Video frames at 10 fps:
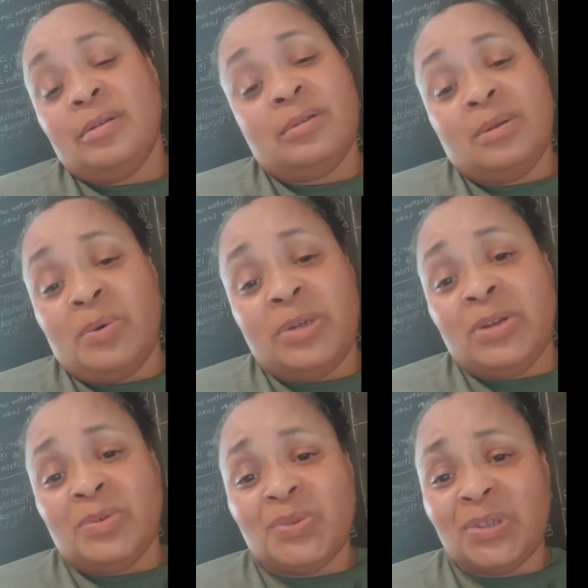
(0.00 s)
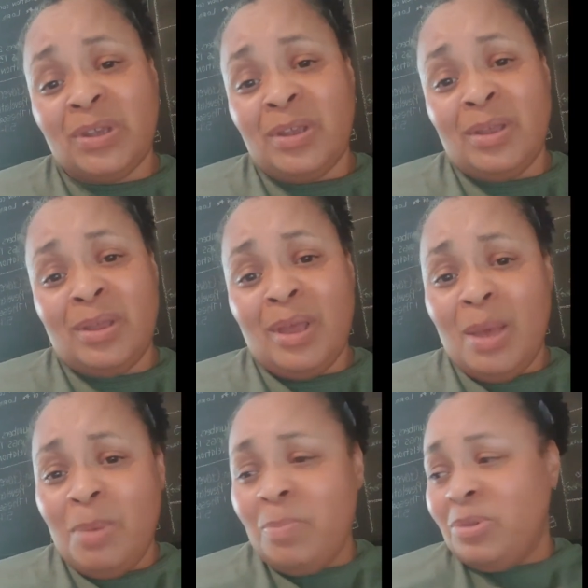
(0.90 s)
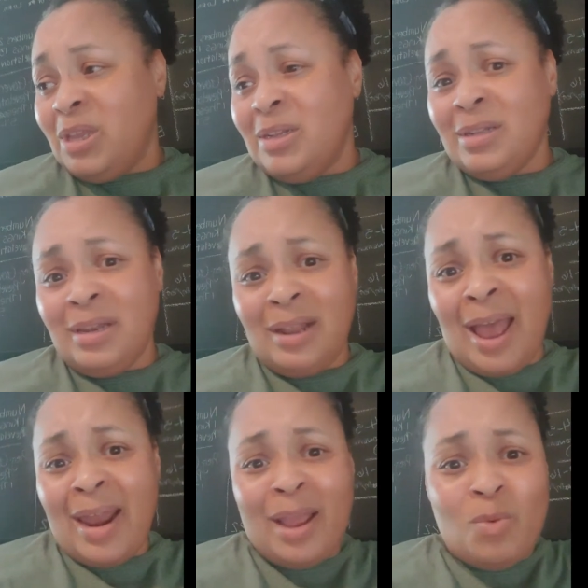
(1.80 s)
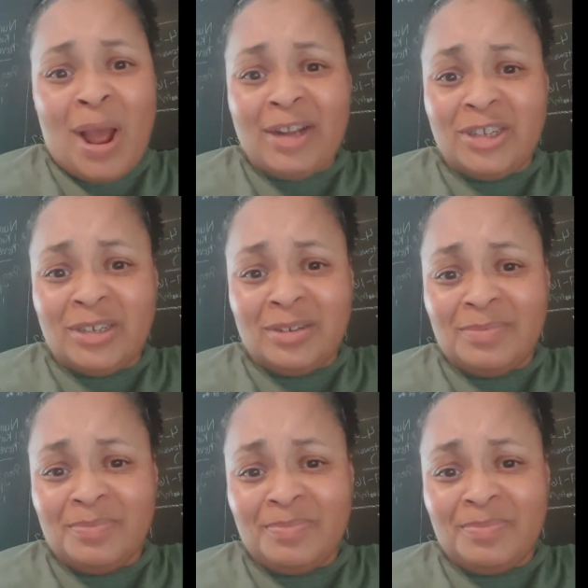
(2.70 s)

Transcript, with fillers: The Lord don't see. People think God ain't watching.